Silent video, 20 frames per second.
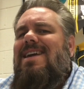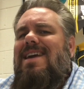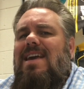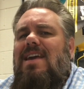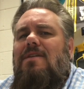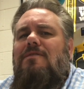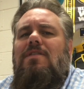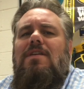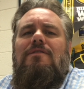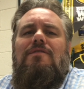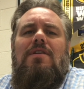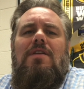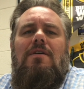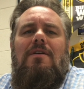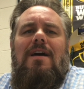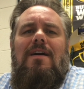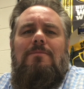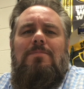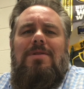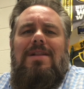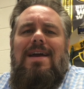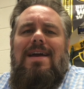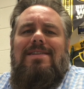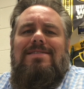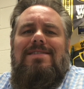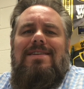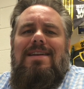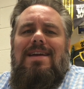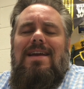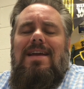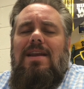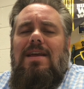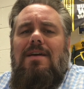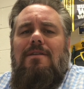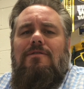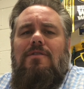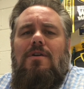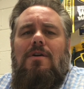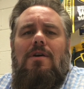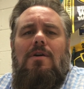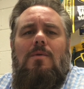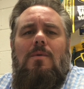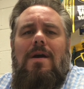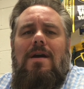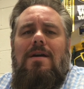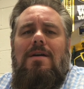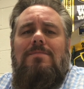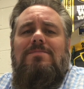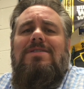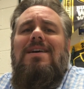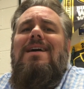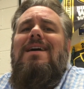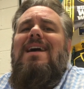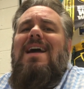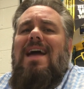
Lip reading: even if you don't have plants in any of your aquariums,